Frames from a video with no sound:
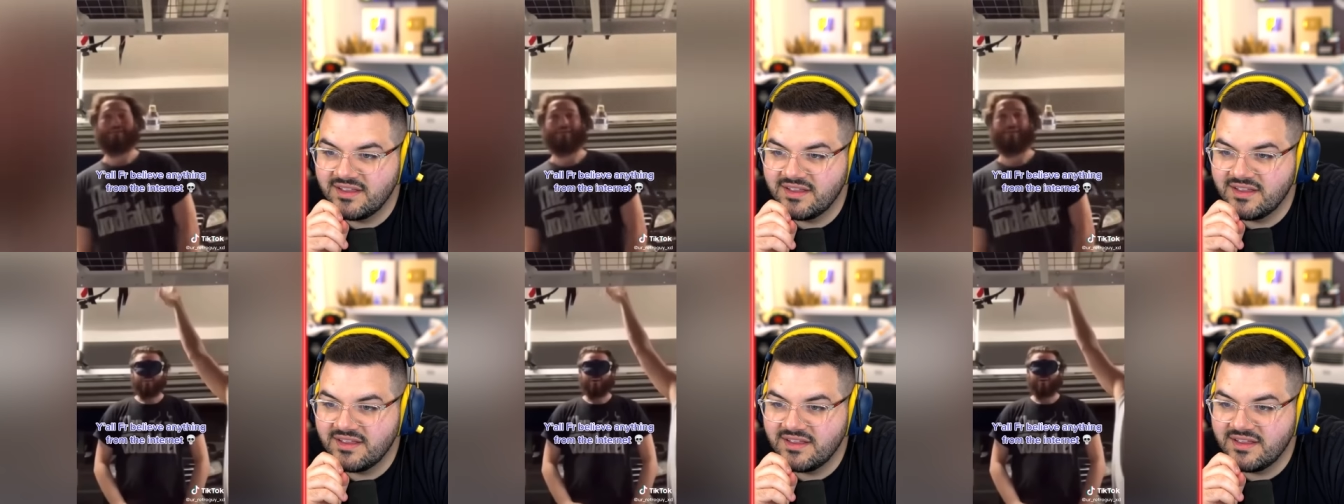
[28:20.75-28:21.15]

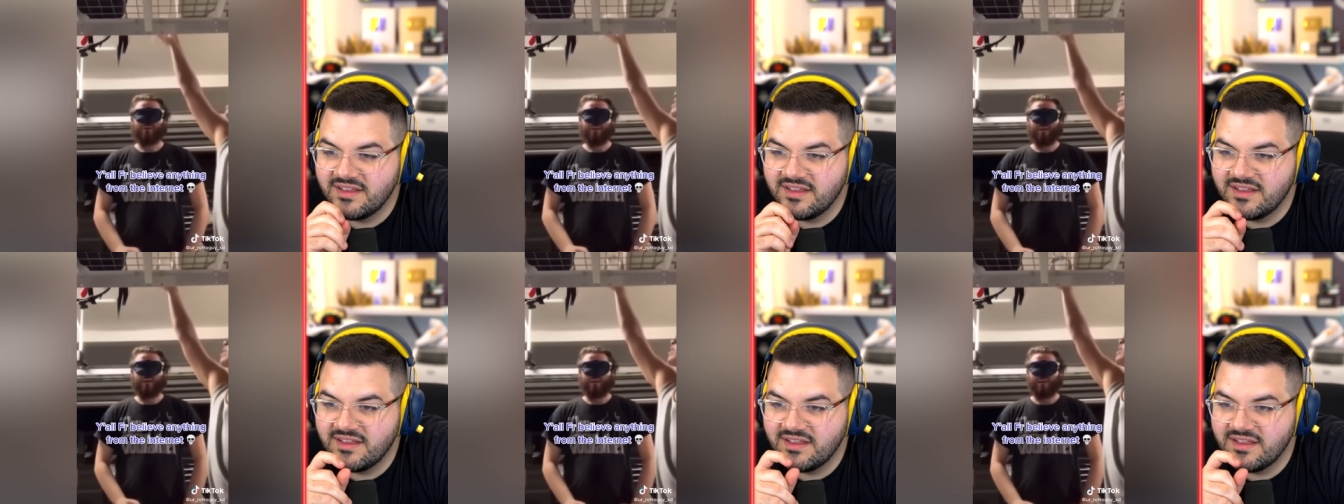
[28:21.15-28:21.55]
Okay,
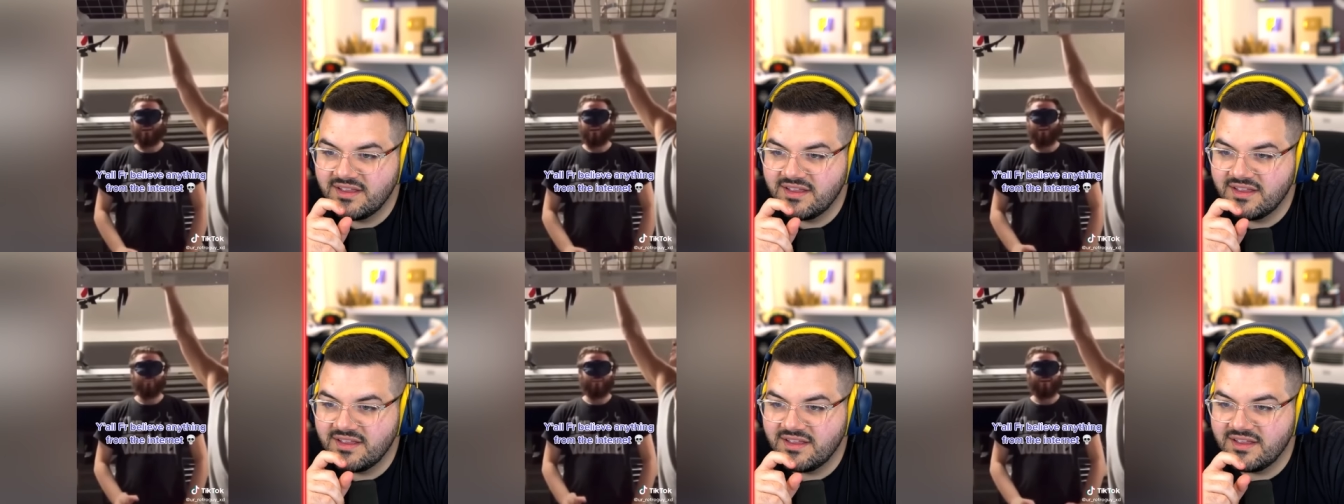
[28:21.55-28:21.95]
I- am
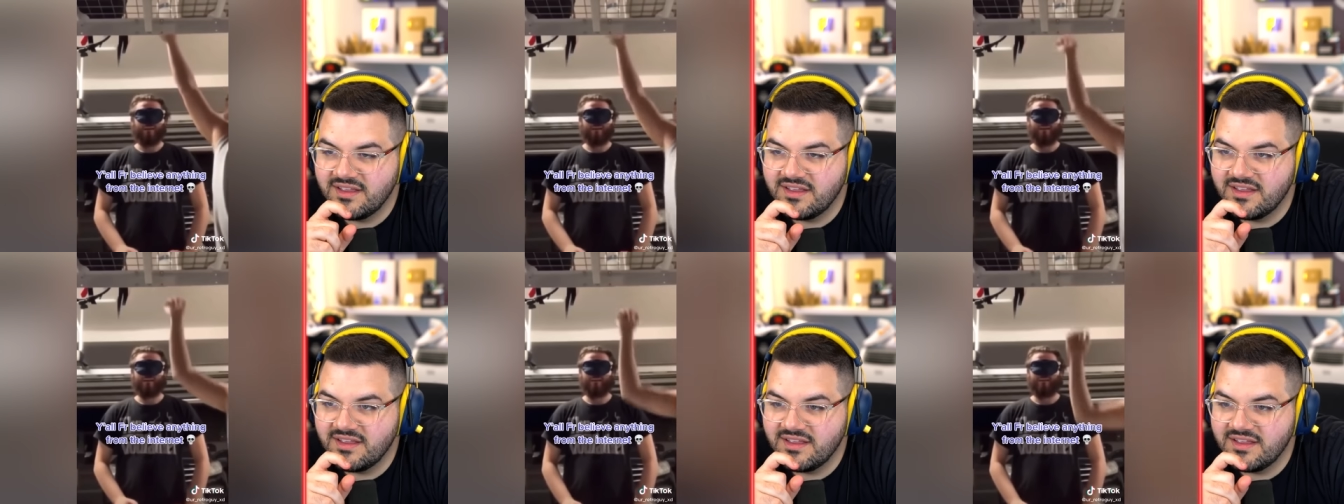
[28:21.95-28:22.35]
ready,
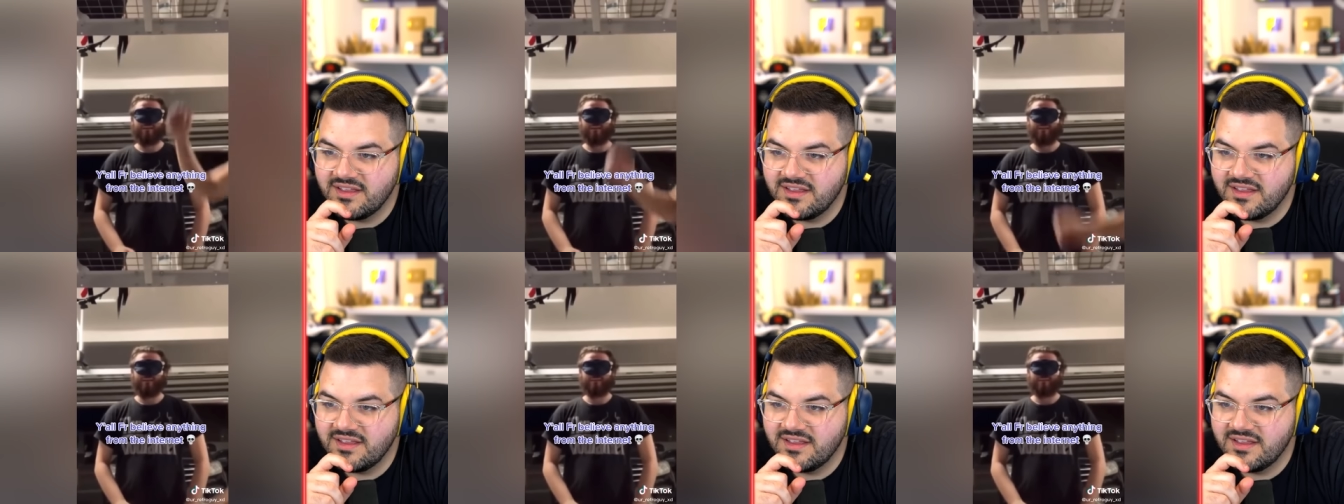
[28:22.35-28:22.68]
I, I guess.